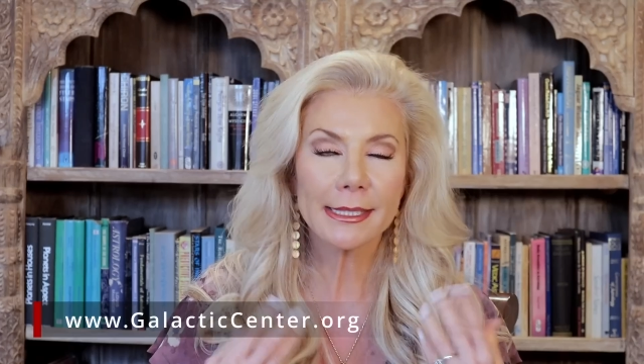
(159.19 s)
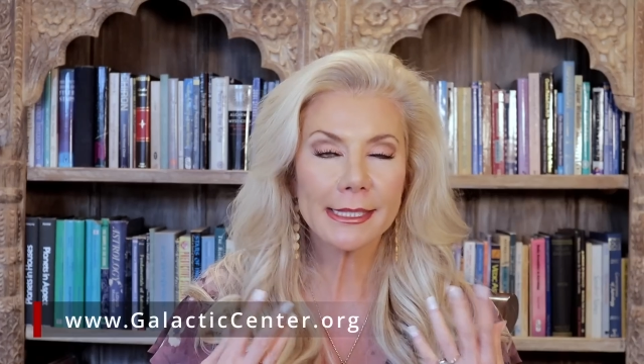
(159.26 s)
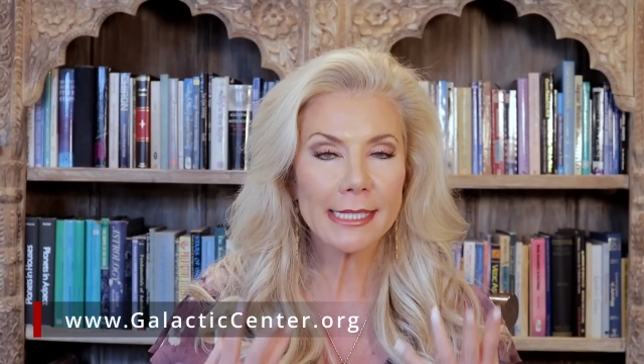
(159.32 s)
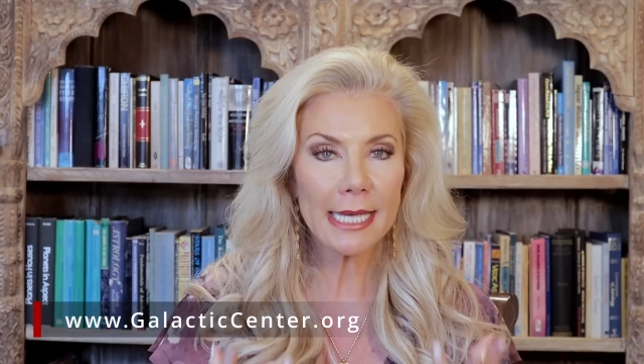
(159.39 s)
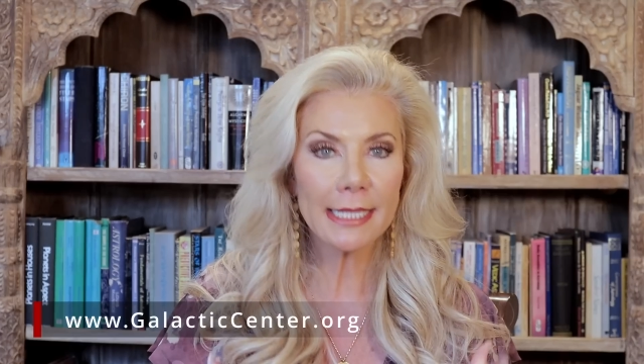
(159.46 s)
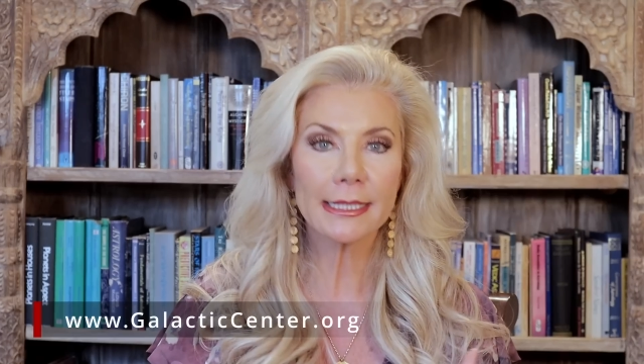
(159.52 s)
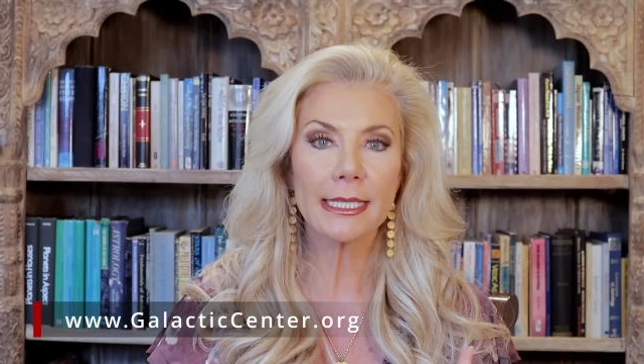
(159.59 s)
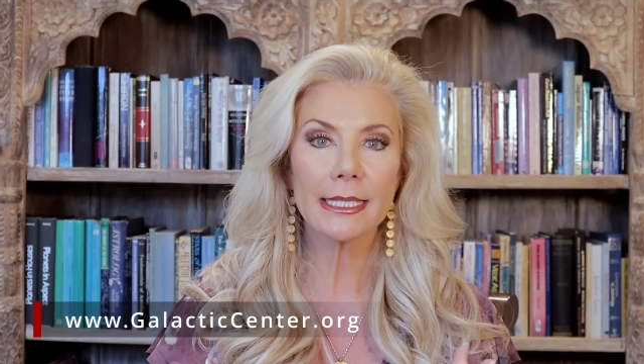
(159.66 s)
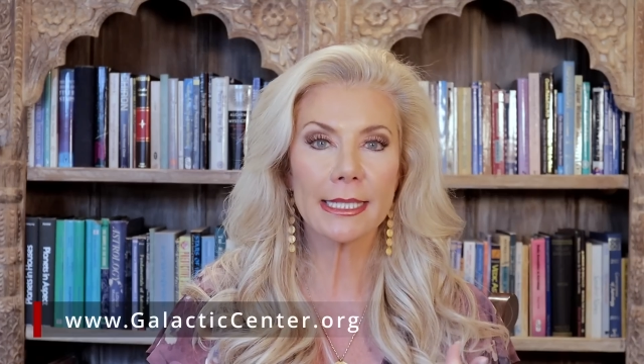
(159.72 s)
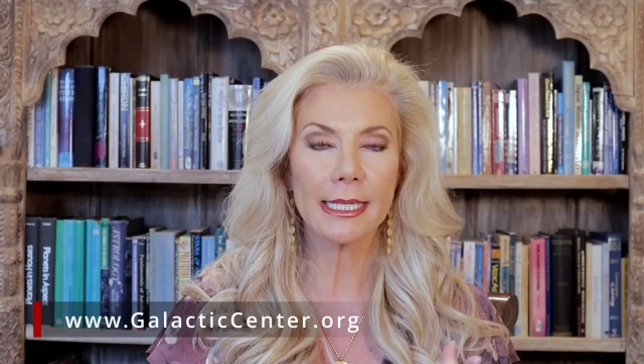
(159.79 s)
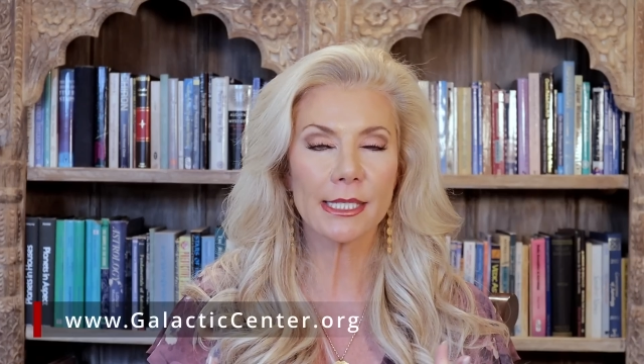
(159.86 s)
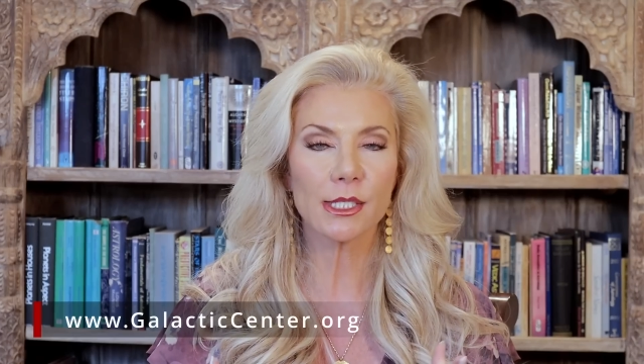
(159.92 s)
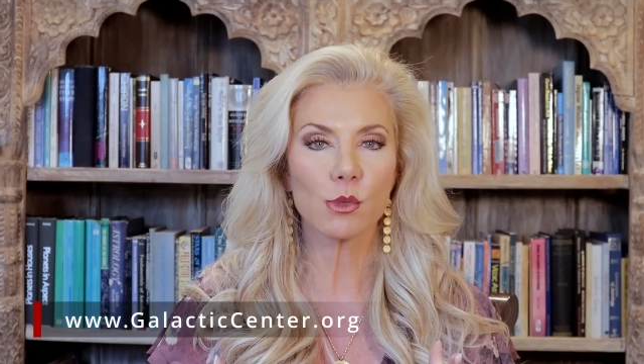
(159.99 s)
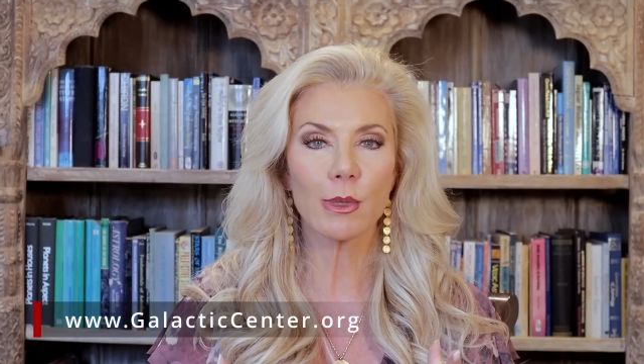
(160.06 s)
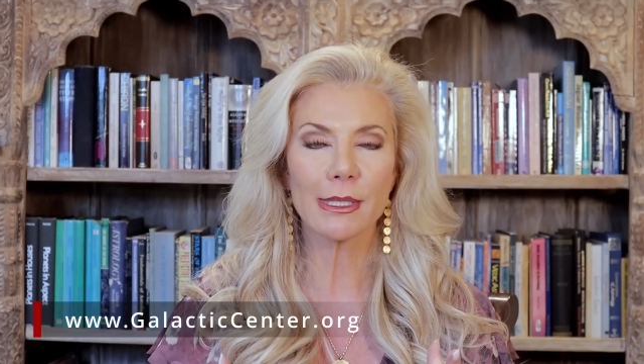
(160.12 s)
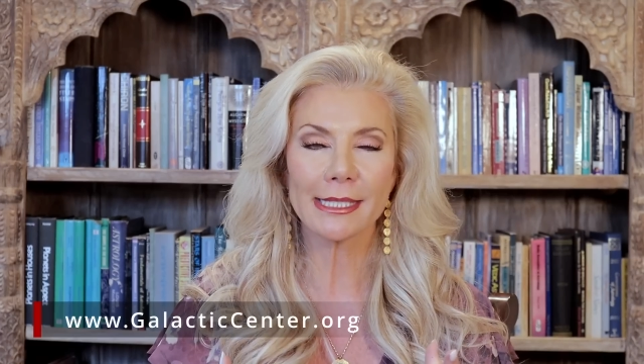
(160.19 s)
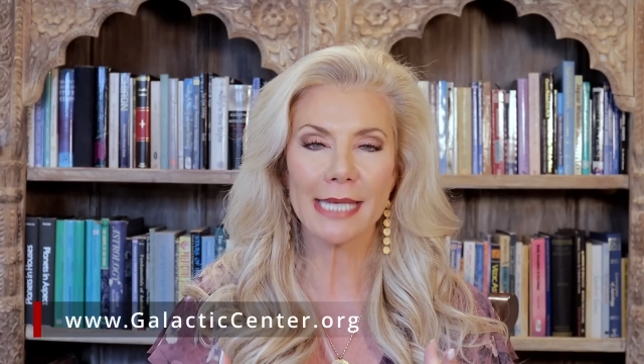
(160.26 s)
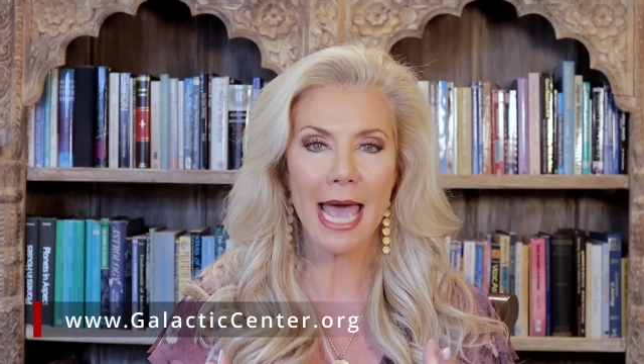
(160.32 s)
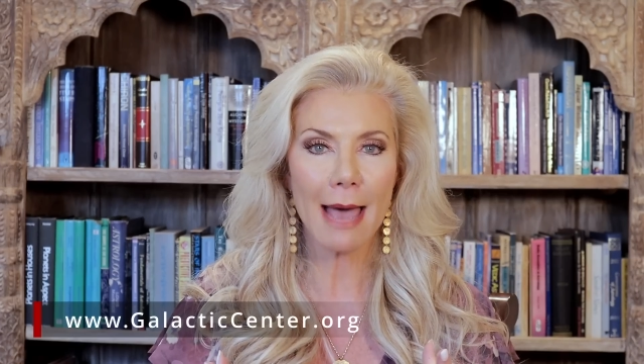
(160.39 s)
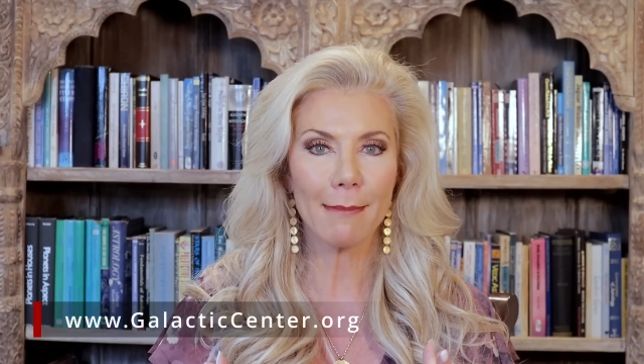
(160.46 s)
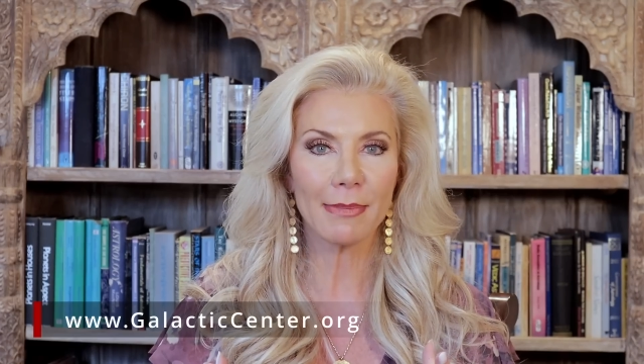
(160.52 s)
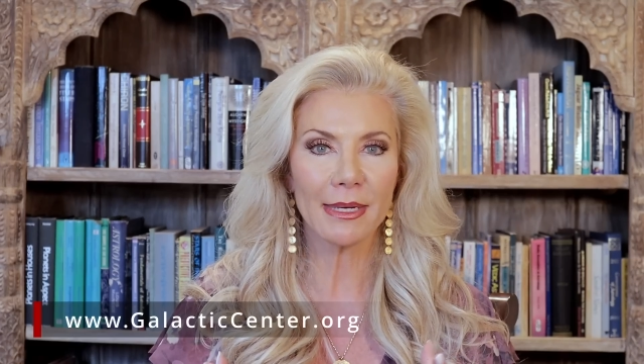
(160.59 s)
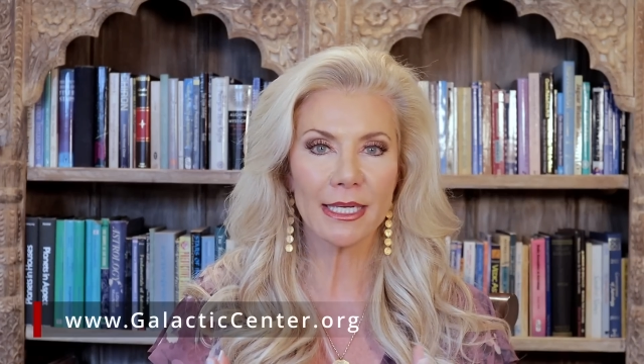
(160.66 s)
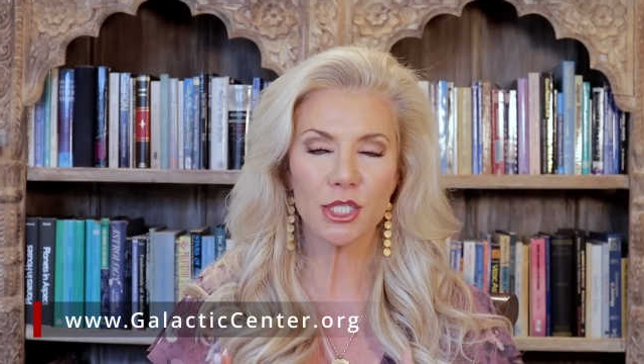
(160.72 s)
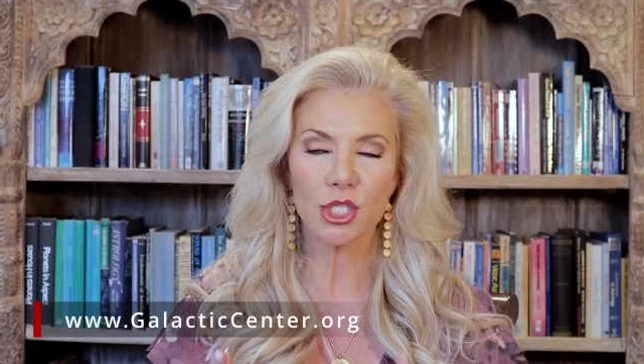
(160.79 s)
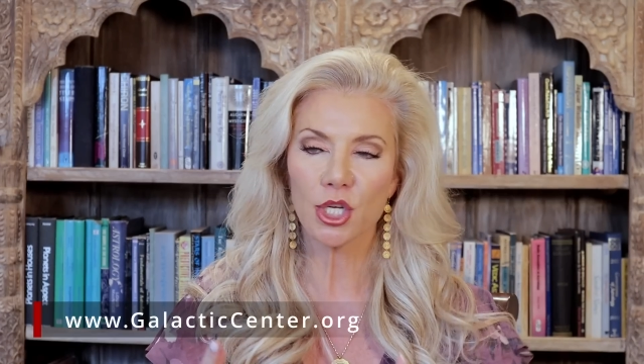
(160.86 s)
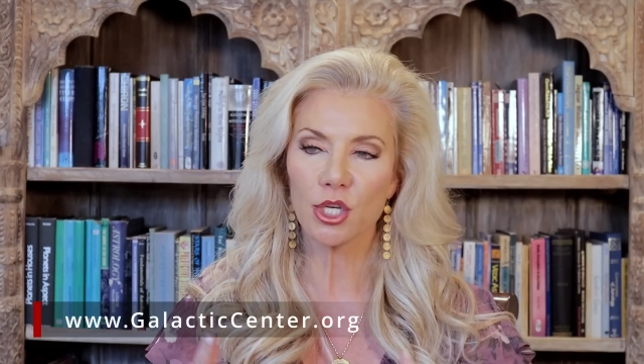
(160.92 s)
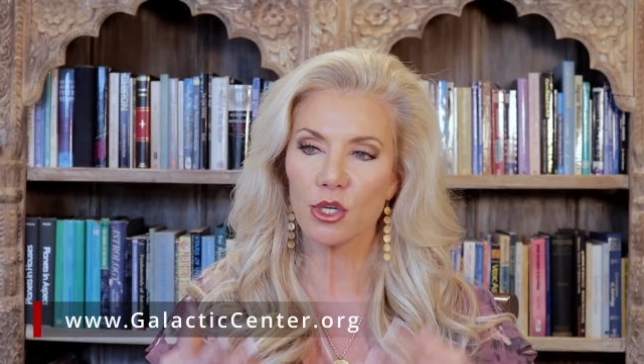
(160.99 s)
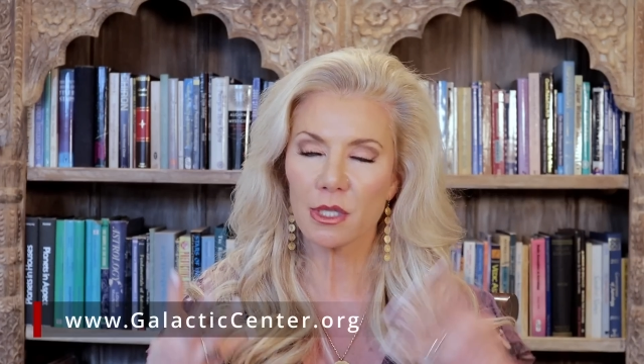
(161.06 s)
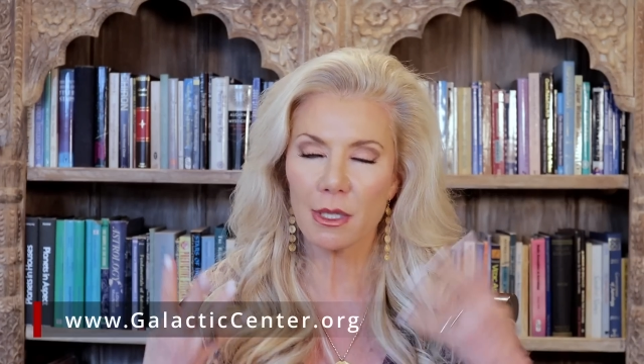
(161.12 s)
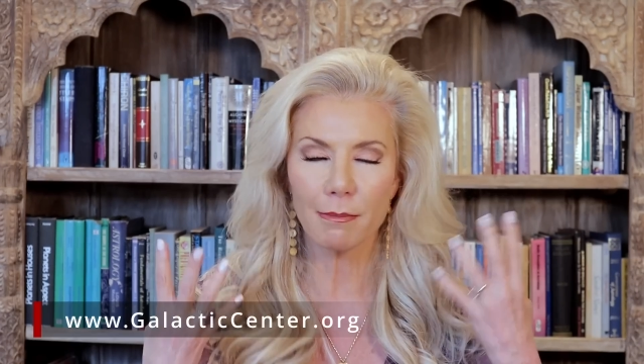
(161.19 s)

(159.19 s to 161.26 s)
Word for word: ascendant is what's happening to you.